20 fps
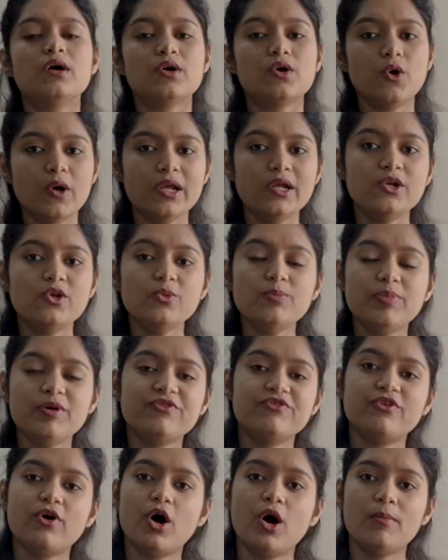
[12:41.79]
go into
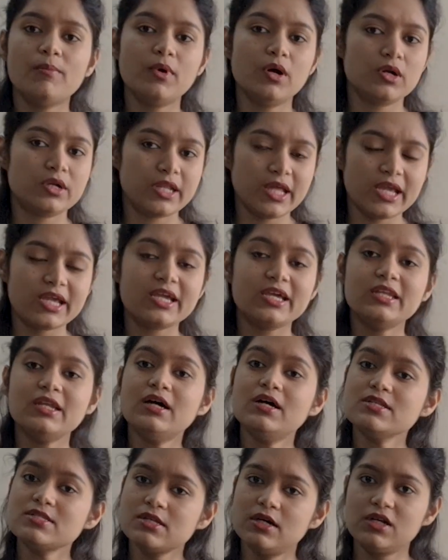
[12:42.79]
perform or take in
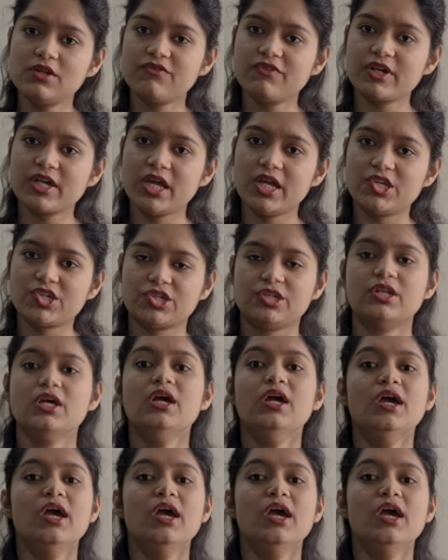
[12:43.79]
a certification